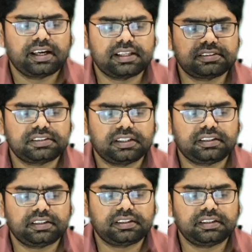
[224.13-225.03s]
and
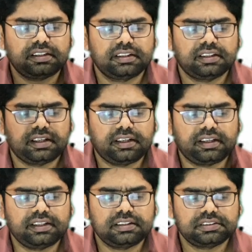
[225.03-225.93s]

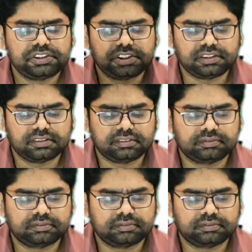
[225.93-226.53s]
CTTAAG.